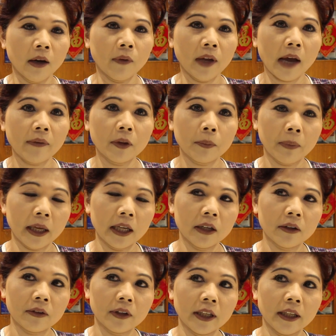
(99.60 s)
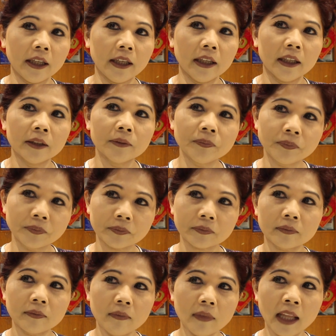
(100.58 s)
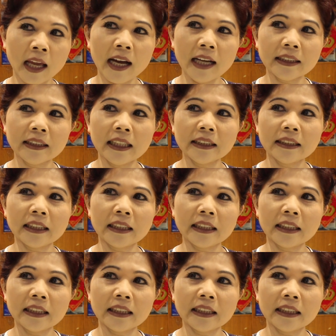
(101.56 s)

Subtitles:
We have the bakery, I think